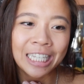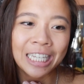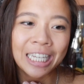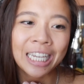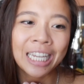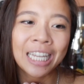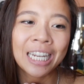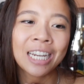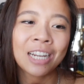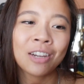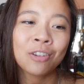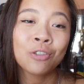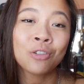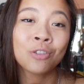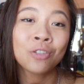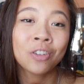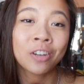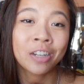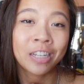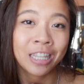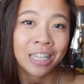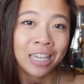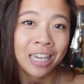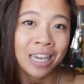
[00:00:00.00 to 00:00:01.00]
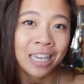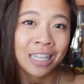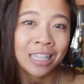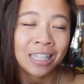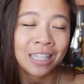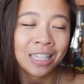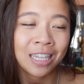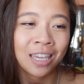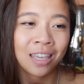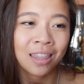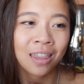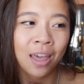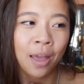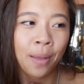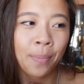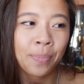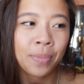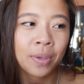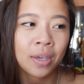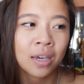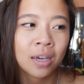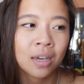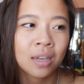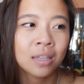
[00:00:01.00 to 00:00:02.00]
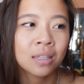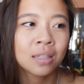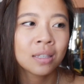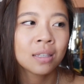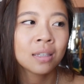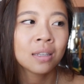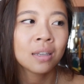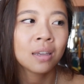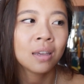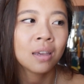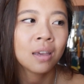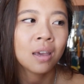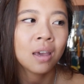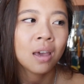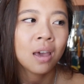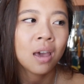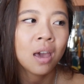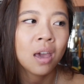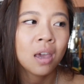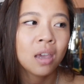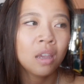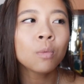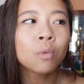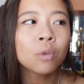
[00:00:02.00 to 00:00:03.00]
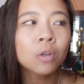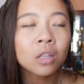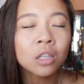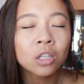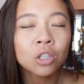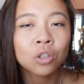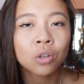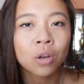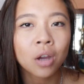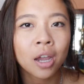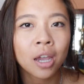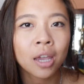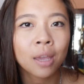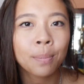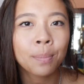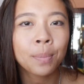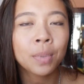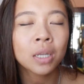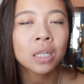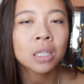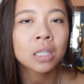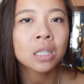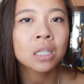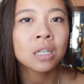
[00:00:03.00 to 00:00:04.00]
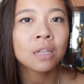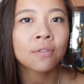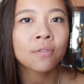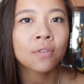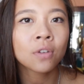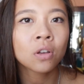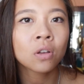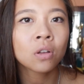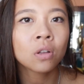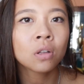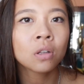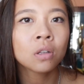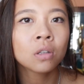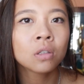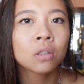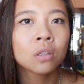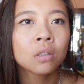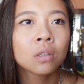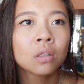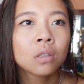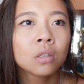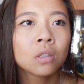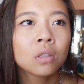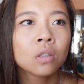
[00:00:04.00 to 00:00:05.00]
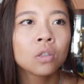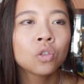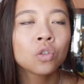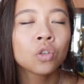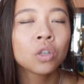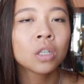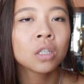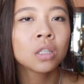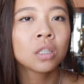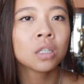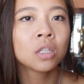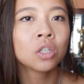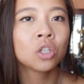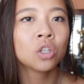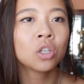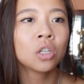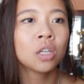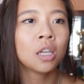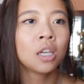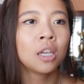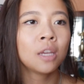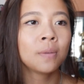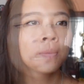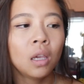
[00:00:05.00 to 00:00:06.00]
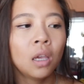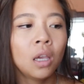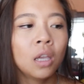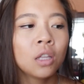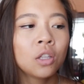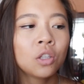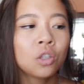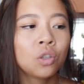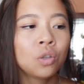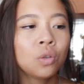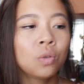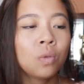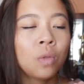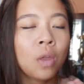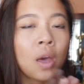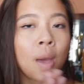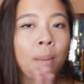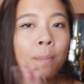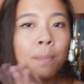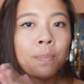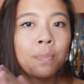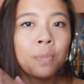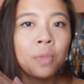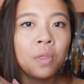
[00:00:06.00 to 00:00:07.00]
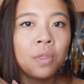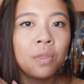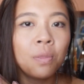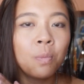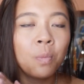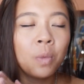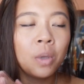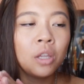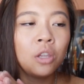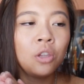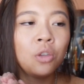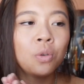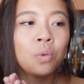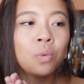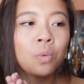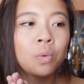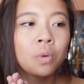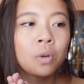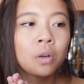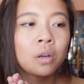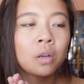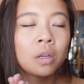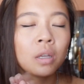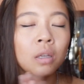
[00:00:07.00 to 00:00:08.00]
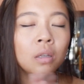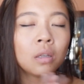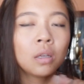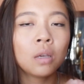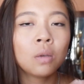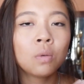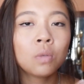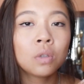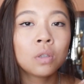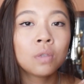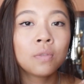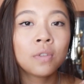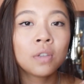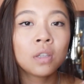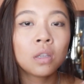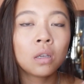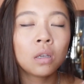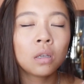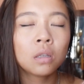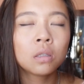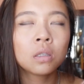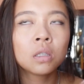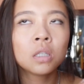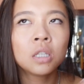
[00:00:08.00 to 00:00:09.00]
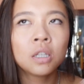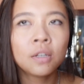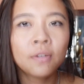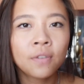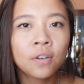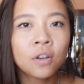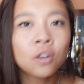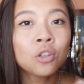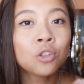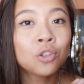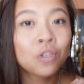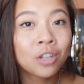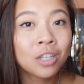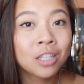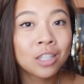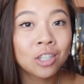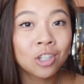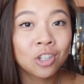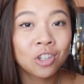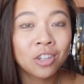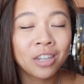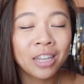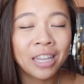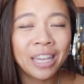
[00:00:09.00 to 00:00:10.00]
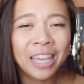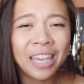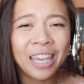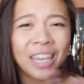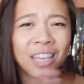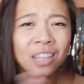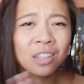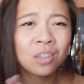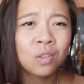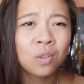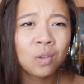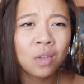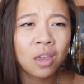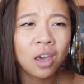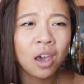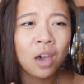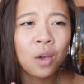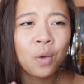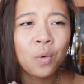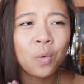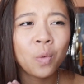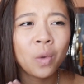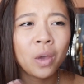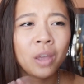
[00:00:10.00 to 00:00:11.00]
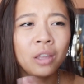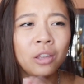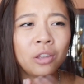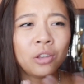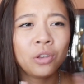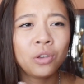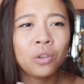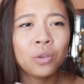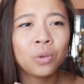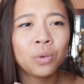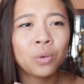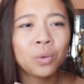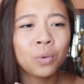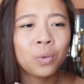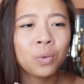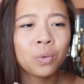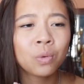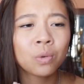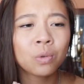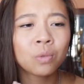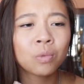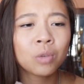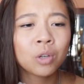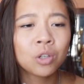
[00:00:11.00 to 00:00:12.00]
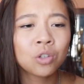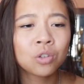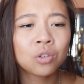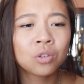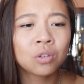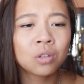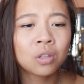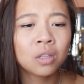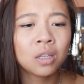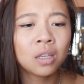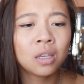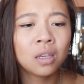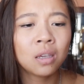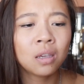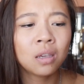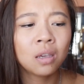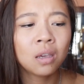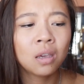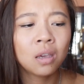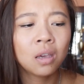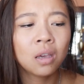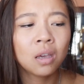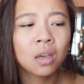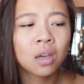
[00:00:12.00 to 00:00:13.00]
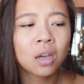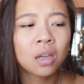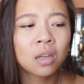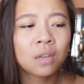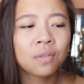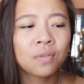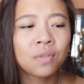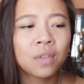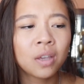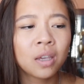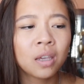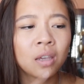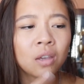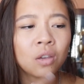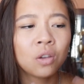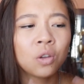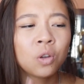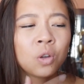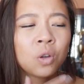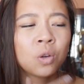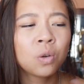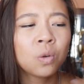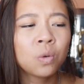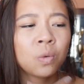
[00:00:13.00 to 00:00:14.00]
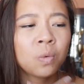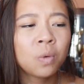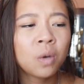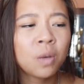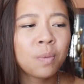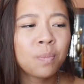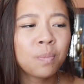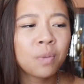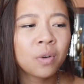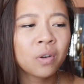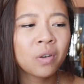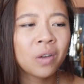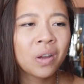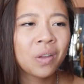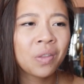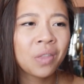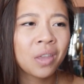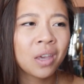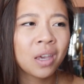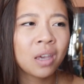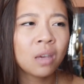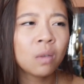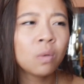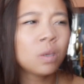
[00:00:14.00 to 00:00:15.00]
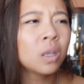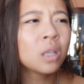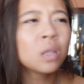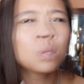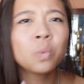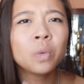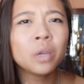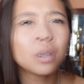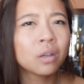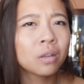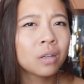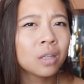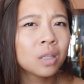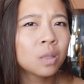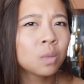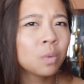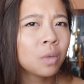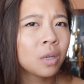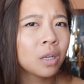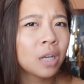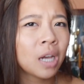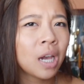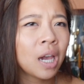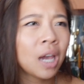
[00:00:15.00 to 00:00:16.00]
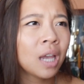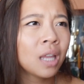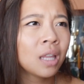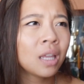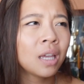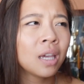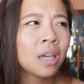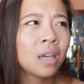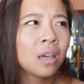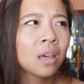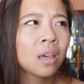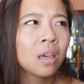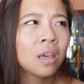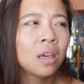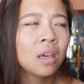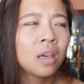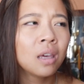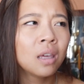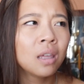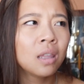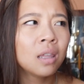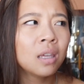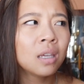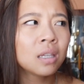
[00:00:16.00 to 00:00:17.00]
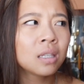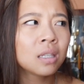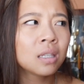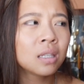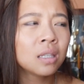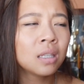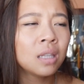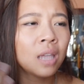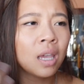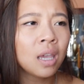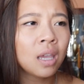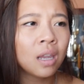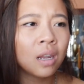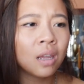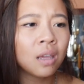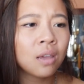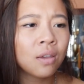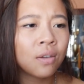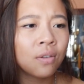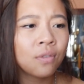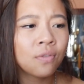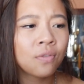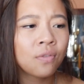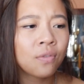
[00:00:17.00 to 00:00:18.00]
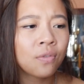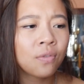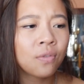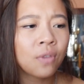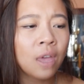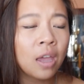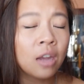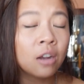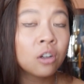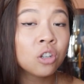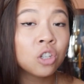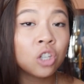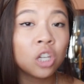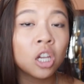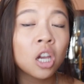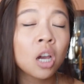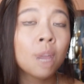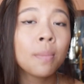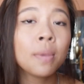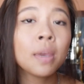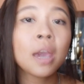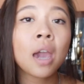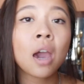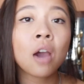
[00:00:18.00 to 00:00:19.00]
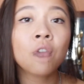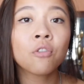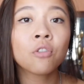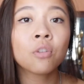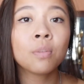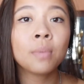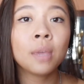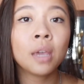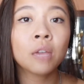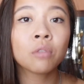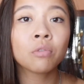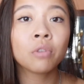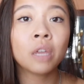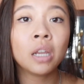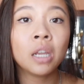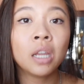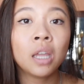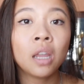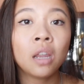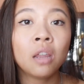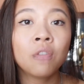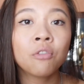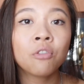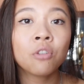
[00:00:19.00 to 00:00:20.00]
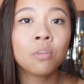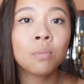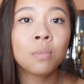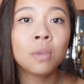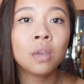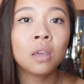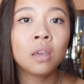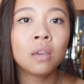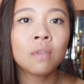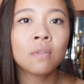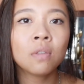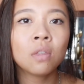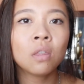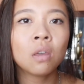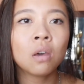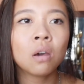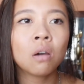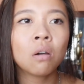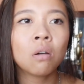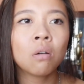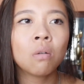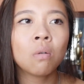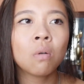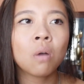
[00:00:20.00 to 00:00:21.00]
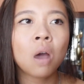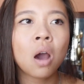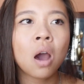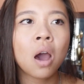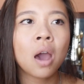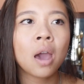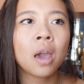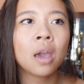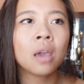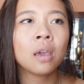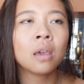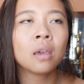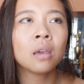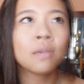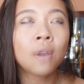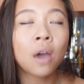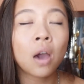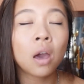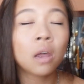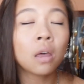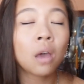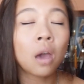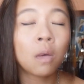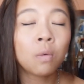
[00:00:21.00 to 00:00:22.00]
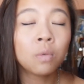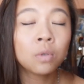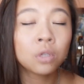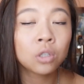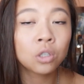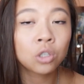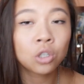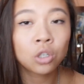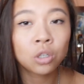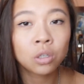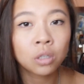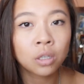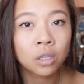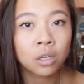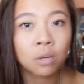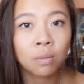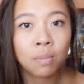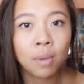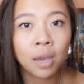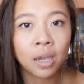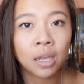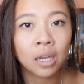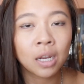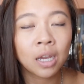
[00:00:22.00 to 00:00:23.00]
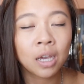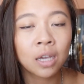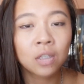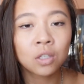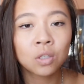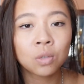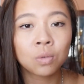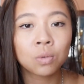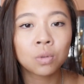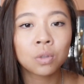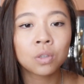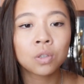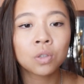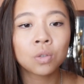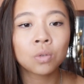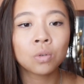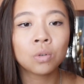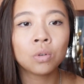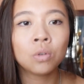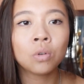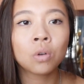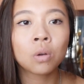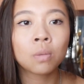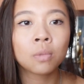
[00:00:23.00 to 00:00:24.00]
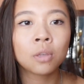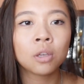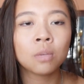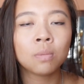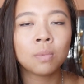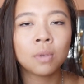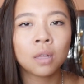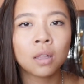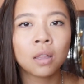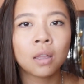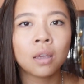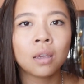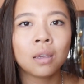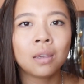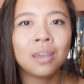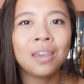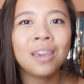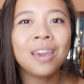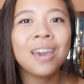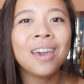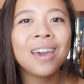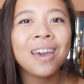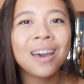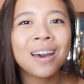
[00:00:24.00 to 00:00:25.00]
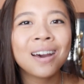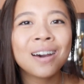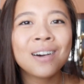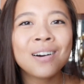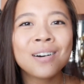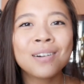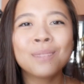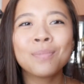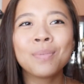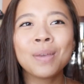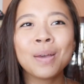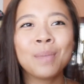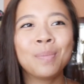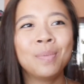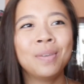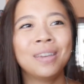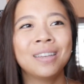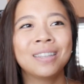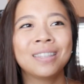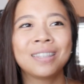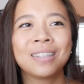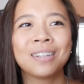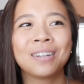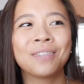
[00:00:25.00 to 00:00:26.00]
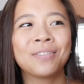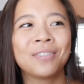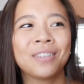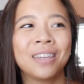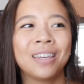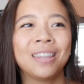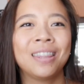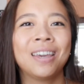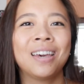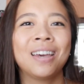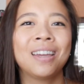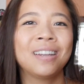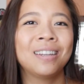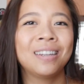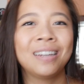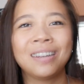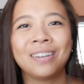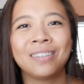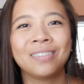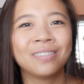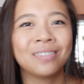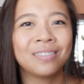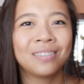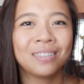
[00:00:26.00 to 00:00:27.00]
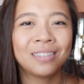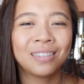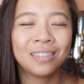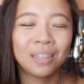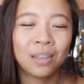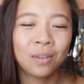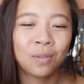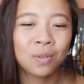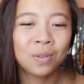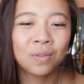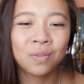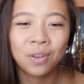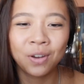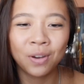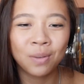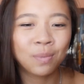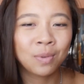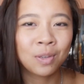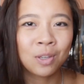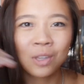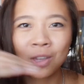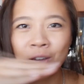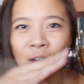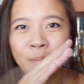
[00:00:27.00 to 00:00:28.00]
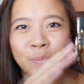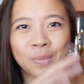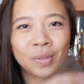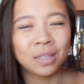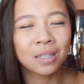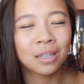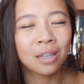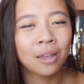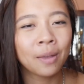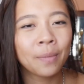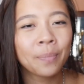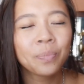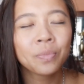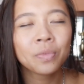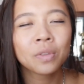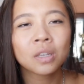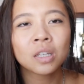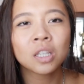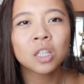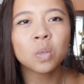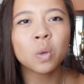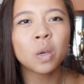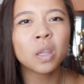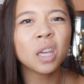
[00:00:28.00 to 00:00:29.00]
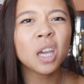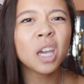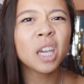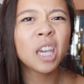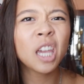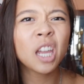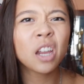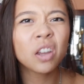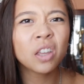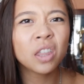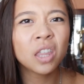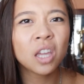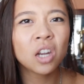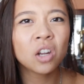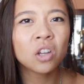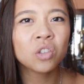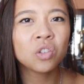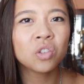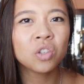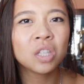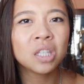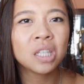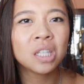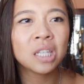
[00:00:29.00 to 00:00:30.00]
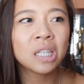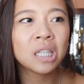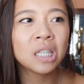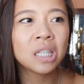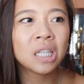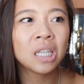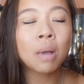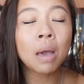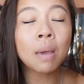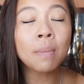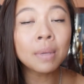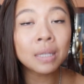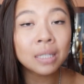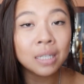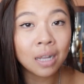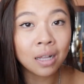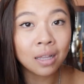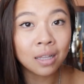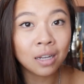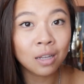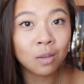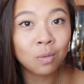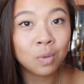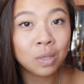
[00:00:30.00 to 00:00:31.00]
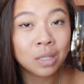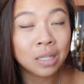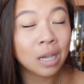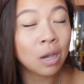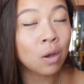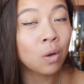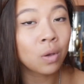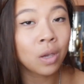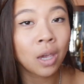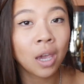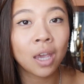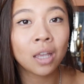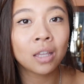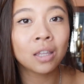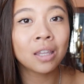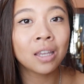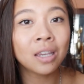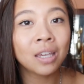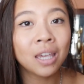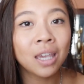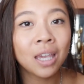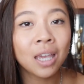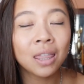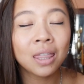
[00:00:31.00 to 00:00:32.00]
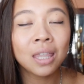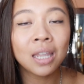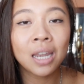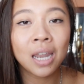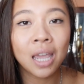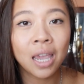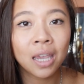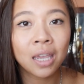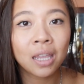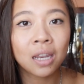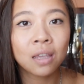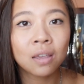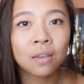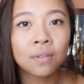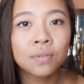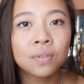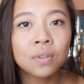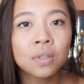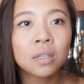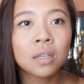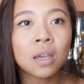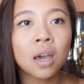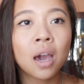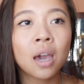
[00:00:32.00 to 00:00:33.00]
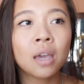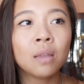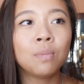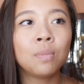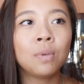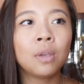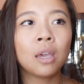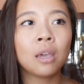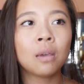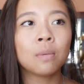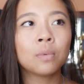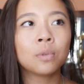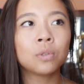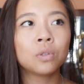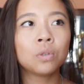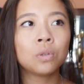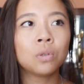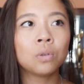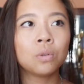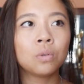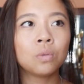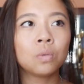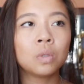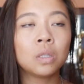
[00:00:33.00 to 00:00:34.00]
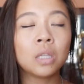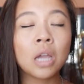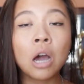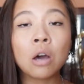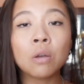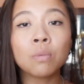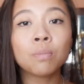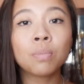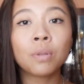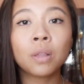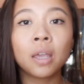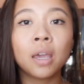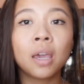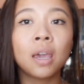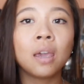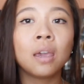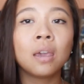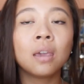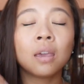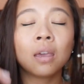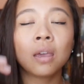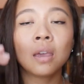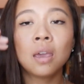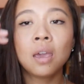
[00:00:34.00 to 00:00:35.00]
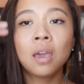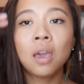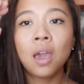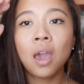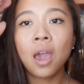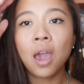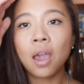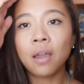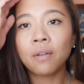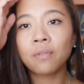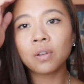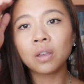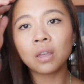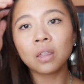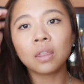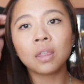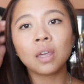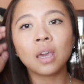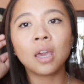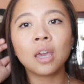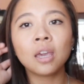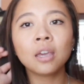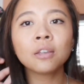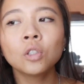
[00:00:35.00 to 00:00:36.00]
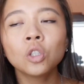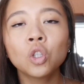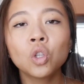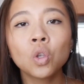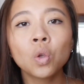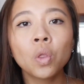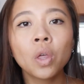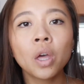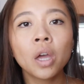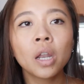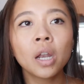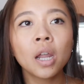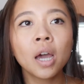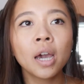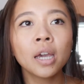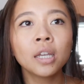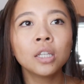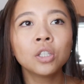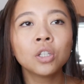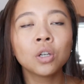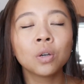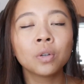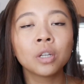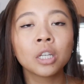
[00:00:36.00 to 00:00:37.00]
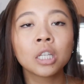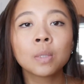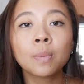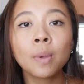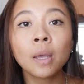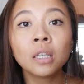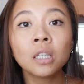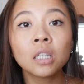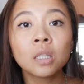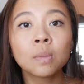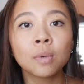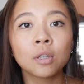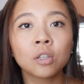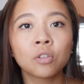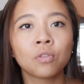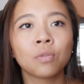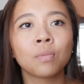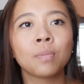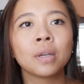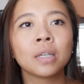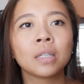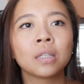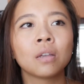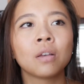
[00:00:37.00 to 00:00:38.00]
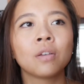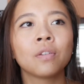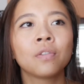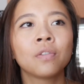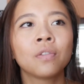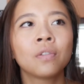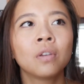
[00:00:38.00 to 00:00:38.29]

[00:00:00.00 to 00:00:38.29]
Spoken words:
and I really hate saying that because I'm really trying, but it's difficult transitioning into that it's difficult transitioning into that when you originally kind of like grew up around that. It's weird. I had like this negative energy coming out from me and radiating from me, even though I was a cheerleader back in high school. So normally it'd be like, yeah, all peppy and stuff like that. No, it was very much the opposite. So I think I carried that onto CC. My mentality was that, okay, looking at the negatives, I'd be able to downplay everything so that I don't expect as much from myself.